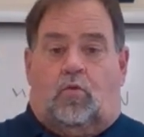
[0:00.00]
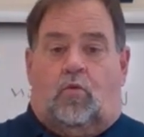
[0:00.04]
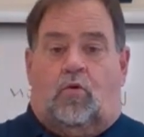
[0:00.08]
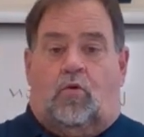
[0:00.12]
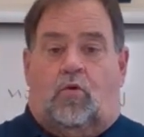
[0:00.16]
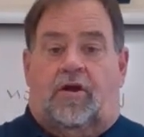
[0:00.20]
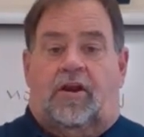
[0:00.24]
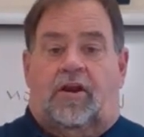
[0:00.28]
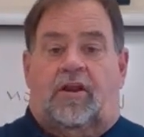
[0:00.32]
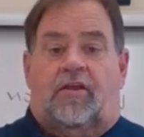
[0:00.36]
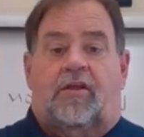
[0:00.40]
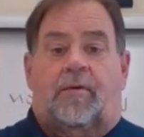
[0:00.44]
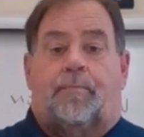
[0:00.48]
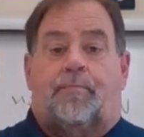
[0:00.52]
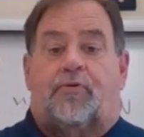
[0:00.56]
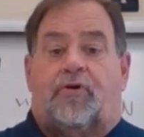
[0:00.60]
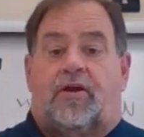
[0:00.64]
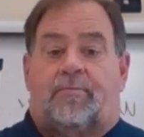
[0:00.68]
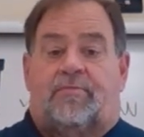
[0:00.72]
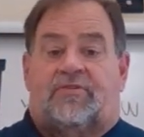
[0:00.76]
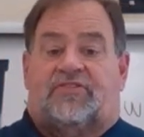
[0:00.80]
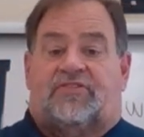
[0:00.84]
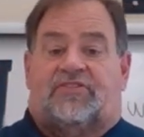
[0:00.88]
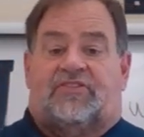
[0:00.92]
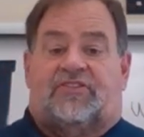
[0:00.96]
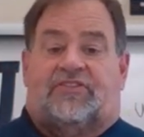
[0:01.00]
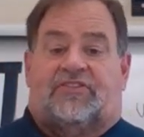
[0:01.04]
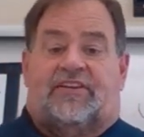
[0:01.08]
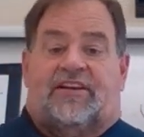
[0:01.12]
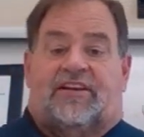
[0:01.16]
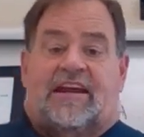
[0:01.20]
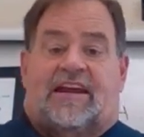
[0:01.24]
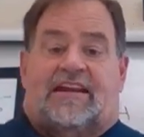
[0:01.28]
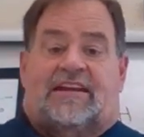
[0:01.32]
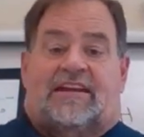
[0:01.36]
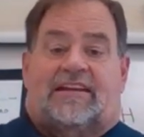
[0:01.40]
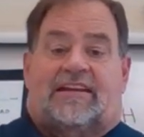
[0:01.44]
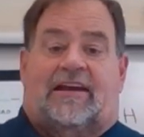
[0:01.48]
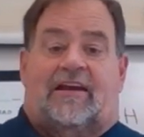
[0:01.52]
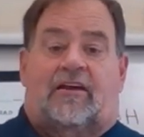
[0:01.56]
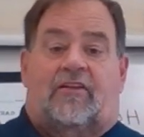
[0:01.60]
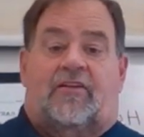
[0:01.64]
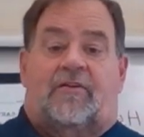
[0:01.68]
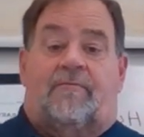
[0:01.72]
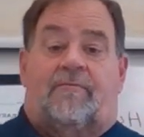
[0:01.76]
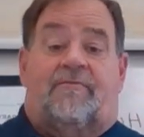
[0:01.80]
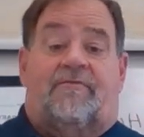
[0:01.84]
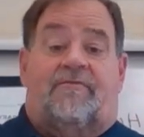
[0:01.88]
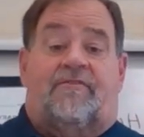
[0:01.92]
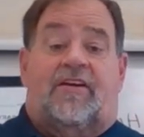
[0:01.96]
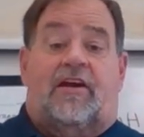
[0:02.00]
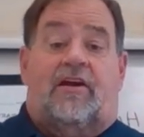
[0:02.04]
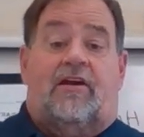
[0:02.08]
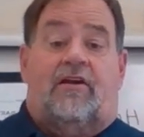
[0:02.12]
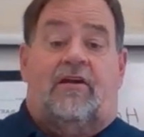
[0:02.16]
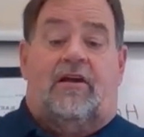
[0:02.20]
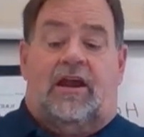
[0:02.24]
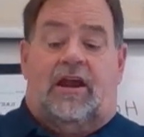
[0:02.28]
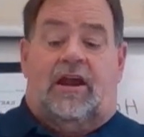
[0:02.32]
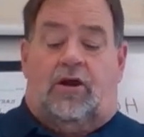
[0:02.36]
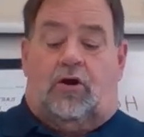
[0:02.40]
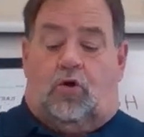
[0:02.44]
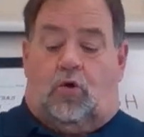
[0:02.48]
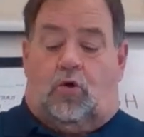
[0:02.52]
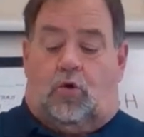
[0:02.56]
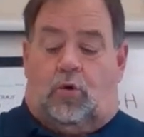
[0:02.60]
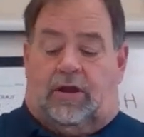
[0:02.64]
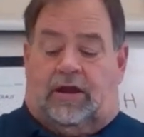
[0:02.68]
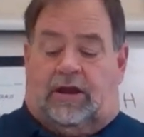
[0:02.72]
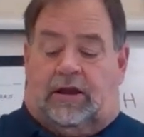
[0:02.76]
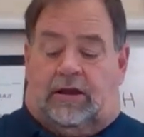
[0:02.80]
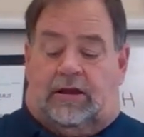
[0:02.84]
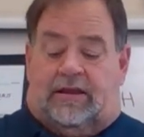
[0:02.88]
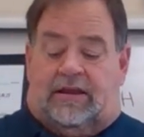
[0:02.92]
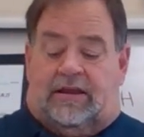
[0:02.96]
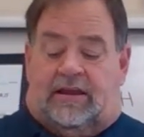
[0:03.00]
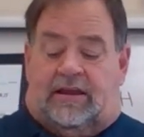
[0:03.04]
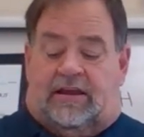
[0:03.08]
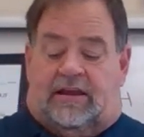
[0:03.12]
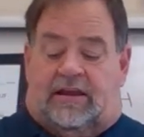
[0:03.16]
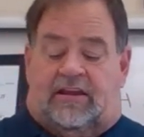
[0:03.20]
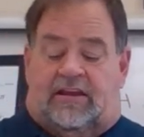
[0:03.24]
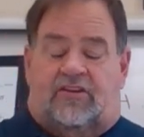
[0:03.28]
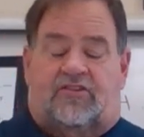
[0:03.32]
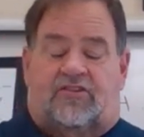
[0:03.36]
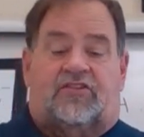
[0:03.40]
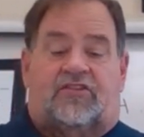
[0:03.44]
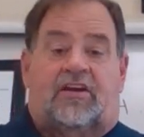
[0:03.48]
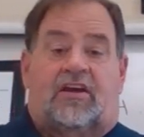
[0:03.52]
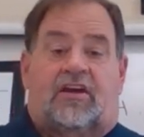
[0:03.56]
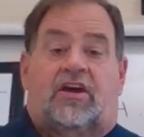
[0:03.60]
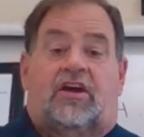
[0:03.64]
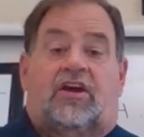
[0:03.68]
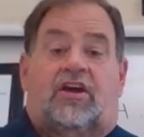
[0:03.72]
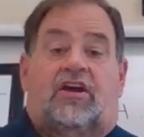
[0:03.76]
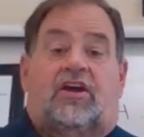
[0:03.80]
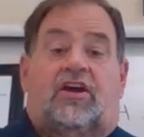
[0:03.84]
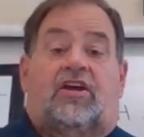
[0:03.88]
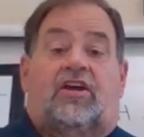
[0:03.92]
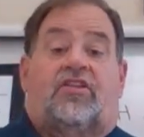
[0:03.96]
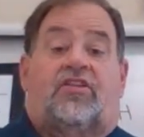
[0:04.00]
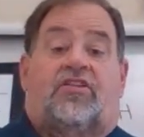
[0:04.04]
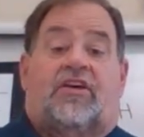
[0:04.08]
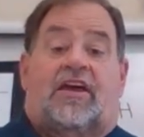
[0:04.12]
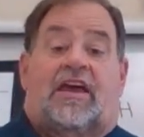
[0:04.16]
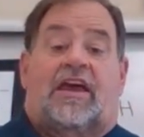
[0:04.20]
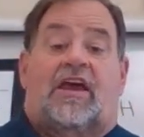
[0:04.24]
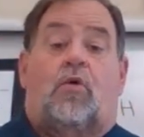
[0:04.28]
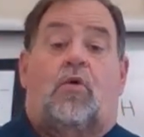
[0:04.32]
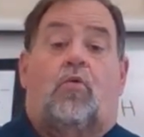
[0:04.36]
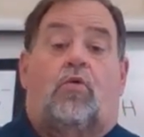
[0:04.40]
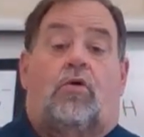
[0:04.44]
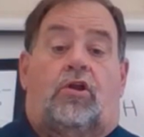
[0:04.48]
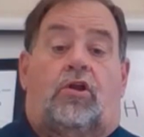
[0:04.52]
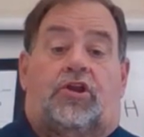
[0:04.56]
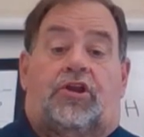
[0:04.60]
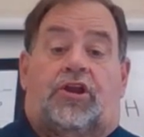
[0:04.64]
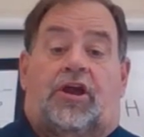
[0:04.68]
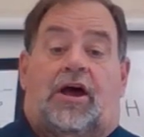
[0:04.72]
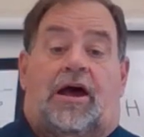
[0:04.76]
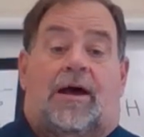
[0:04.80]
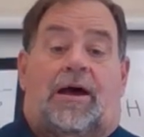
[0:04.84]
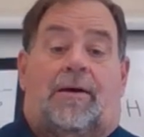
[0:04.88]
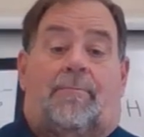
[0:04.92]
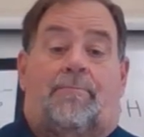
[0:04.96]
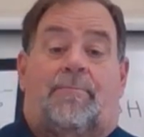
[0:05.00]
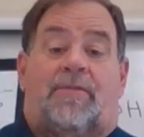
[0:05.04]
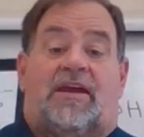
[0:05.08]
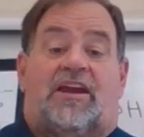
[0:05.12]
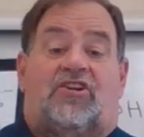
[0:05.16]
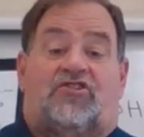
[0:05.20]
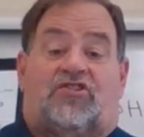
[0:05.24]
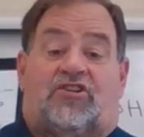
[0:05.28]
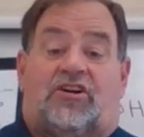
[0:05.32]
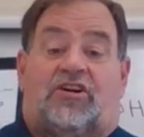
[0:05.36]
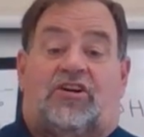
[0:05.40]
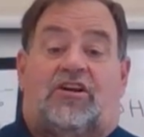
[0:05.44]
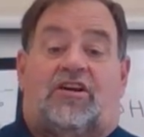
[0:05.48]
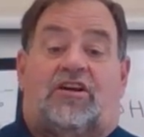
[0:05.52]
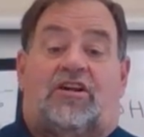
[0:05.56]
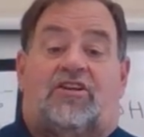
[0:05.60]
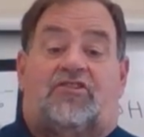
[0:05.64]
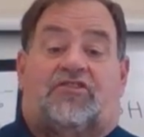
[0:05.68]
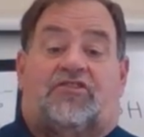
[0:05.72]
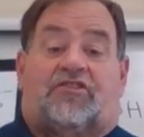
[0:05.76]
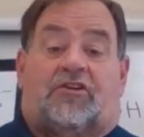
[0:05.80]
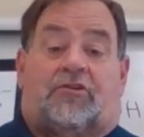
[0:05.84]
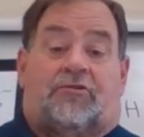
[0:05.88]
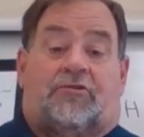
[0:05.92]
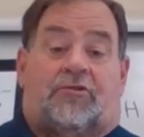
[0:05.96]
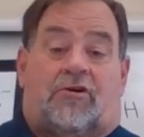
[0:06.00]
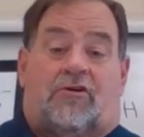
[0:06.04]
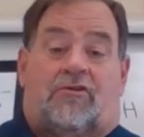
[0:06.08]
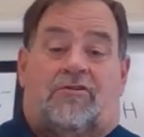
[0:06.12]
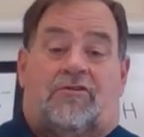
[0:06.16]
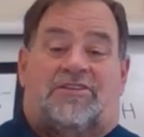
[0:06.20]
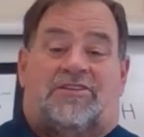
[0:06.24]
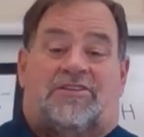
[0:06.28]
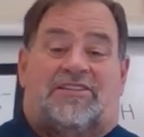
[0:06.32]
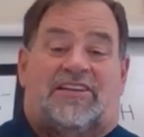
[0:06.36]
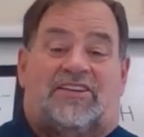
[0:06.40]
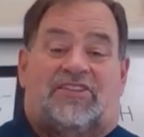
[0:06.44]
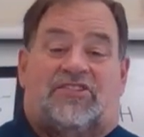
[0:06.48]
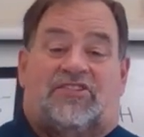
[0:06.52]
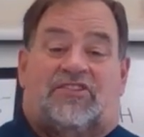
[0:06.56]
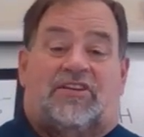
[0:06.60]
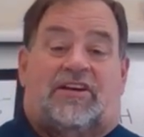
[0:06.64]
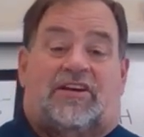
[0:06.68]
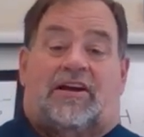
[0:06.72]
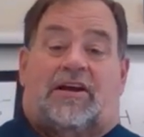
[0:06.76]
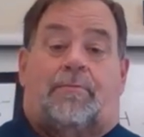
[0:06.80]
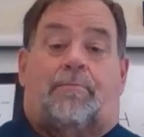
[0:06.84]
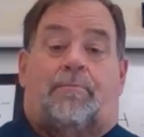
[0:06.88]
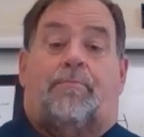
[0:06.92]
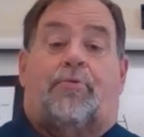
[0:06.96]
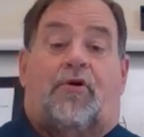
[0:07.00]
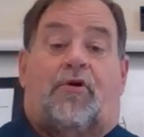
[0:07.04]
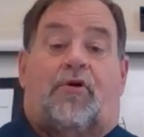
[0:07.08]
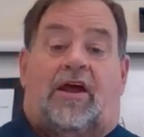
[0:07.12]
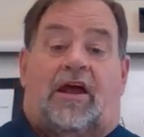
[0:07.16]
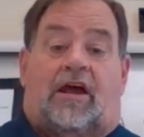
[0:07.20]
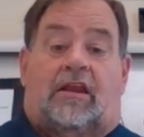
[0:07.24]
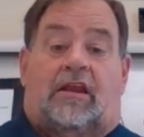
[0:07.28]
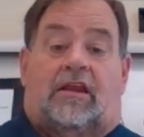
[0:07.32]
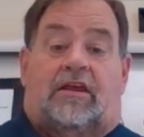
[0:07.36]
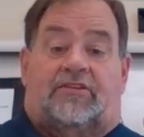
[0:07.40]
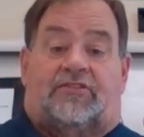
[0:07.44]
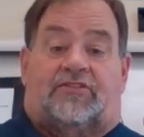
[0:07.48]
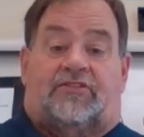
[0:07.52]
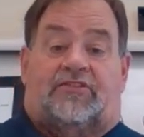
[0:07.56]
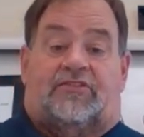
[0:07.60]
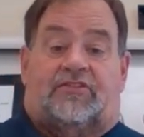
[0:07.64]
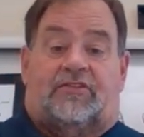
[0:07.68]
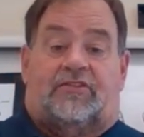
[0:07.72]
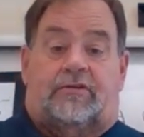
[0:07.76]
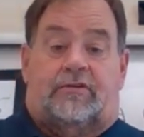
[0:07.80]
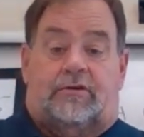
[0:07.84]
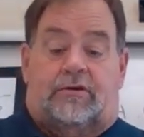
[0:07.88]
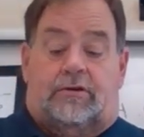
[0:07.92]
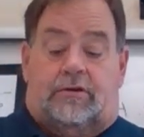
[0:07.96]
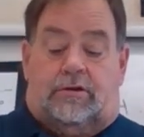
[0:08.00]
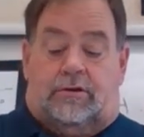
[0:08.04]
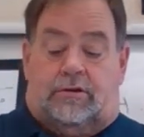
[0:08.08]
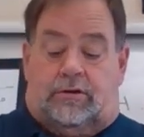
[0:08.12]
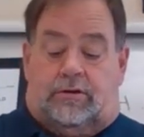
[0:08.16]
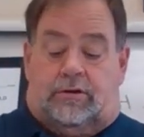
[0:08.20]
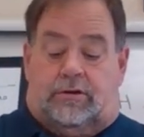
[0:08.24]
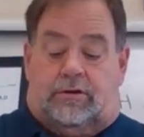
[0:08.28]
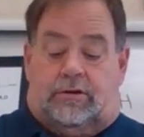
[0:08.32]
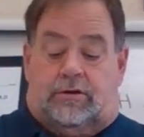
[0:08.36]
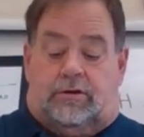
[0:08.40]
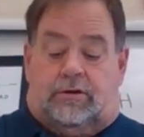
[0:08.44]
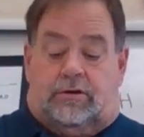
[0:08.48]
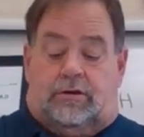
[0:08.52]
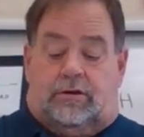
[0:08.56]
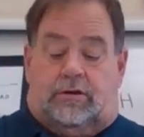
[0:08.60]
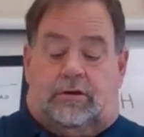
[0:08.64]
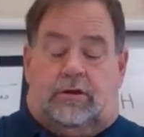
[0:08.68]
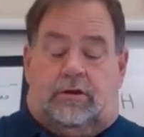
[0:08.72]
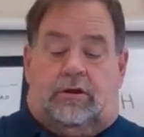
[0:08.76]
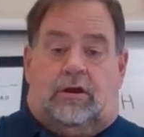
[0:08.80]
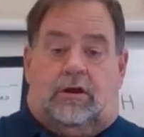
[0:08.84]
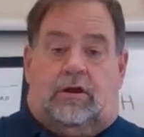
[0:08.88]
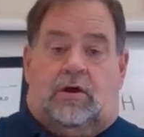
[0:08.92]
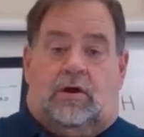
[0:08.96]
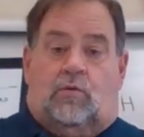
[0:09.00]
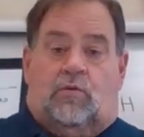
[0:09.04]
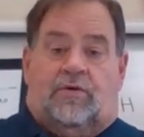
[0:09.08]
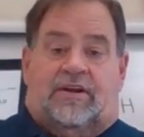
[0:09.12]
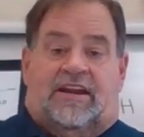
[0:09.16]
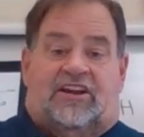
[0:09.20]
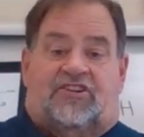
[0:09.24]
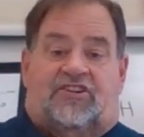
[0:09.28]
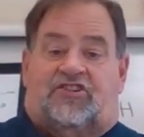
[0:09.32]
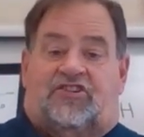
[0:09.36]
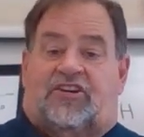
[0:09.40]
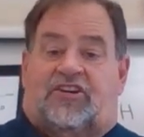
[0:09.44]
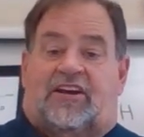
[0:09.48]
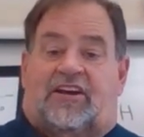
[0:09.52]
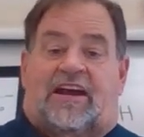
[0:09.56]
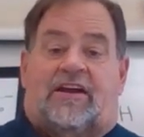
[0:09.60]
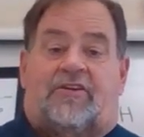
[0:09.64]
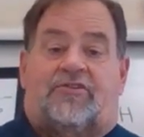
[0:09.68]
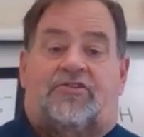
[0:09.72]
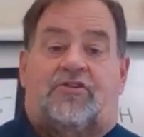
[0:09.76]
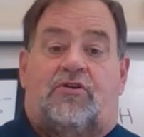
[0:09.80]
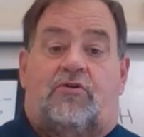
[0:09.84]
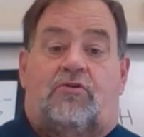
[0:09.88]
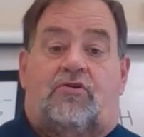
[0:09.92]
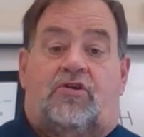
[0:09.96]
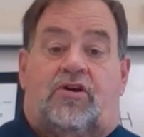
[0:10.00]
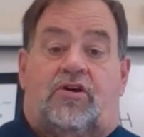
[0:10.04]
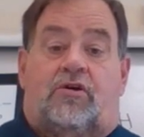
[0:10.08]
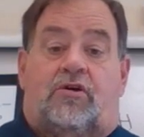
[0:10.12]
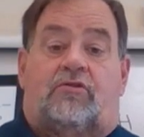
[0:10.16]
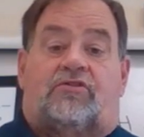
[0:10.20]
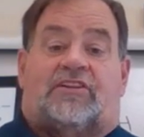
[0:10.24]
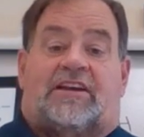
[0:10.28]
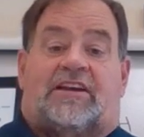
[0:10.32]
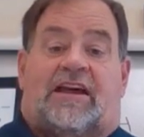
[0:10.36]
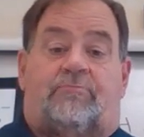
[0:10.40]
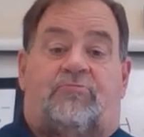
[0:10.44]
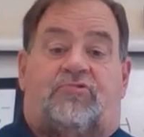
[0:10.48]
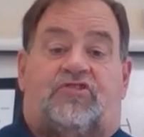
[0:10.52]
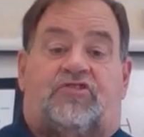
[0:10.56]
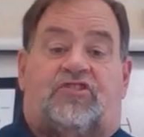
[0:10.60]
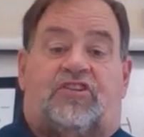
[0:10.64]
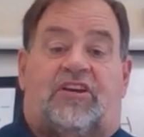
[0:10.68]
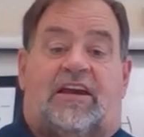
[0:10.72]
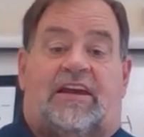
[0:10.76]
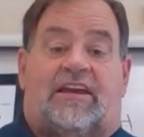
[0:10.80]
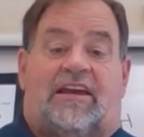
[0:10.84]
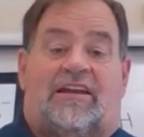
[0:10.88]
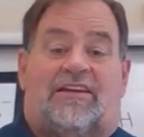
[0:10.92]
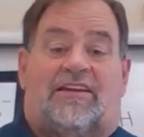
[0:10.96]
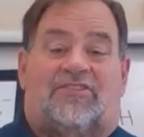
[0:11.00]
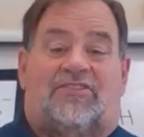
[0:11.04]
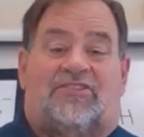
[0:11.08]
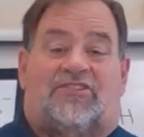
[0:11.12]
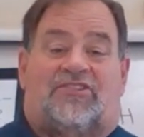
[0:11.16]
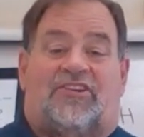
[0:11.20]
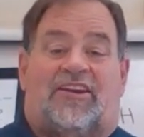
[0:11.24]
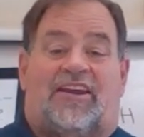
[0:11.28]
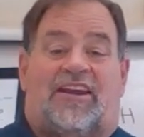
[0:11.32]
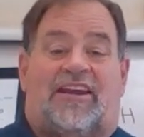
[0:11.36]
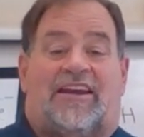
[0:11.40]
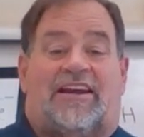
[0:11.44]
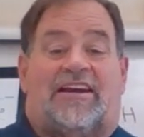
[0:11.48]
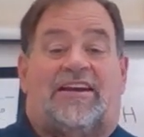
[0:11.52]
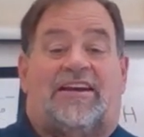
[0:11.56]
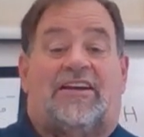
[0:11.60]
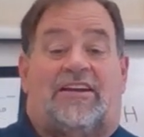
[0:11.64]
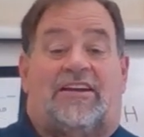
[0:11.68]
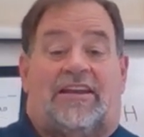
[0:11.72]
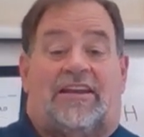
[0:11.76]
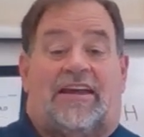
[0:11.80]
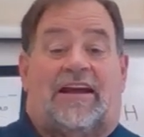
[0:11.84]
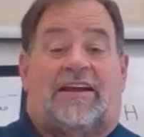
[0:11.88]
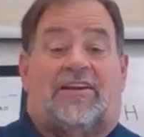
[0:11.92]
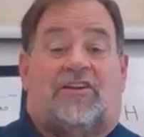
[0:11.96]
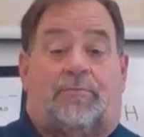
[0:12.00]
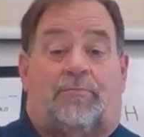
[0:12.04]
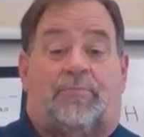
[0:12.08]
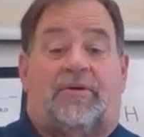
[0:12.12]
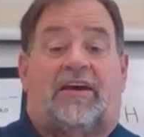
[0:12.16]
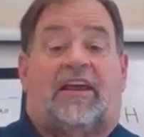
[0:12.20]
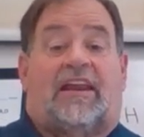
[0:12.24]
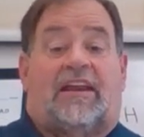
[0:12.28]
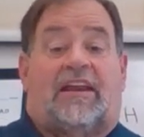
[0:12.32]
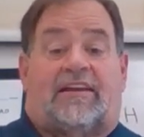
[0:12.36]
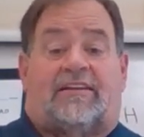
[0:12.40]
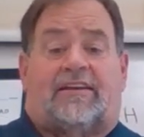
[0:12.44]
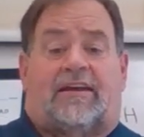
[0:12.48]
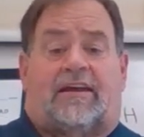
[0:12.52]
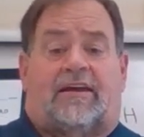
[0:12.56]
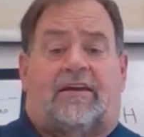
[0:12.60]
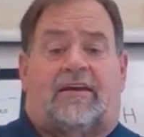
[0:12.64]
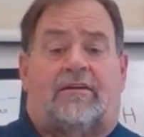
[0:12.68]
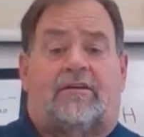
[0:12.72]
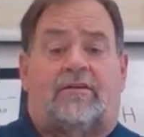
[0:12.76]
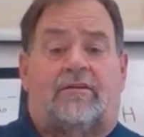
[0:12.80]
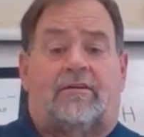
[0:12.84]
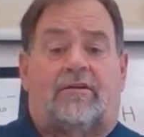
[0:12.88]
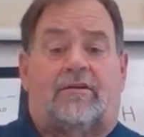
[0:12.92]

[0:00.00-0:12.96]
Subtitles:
One of the premises that I tell them very quickly is they will not be judged on artistic prowess. When I check their notes, I'm checking to see connectability.